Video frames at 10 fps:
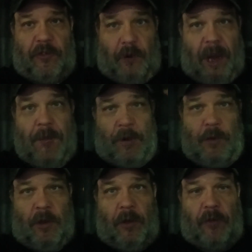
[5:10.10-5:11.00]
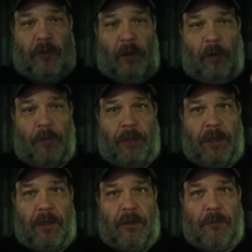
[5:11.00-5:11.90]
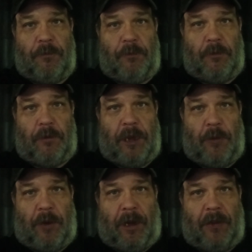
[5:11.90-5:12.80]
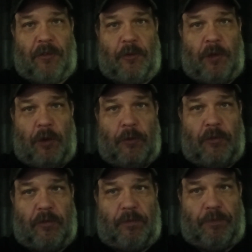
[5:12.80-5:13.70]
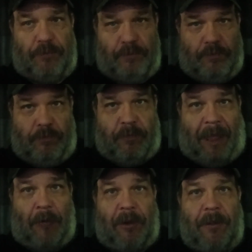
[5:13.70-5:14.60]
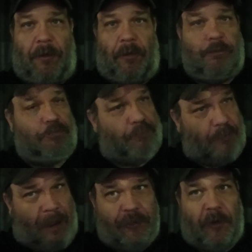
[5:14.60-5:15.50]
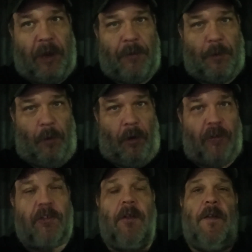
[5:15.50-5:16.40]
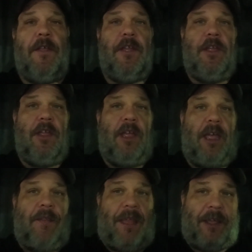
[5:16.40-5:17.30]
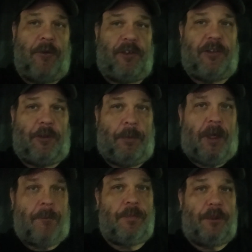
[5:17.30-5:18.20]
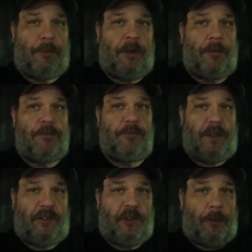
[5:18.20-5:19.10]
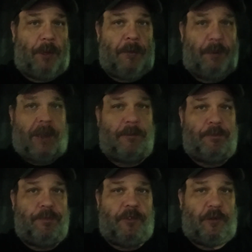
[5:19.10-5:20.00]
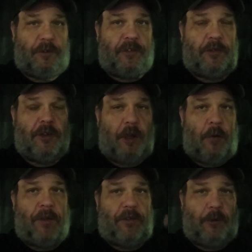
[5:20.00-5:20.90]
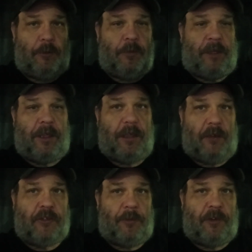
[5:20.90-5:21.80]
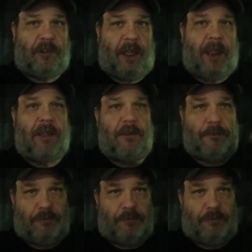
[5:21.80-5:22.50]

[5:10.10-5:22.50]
gravity will cause all the liquid in it to go downhill as gravity works. That goes into the pump. The pump is still pumping, so it'll still go into the customer's tank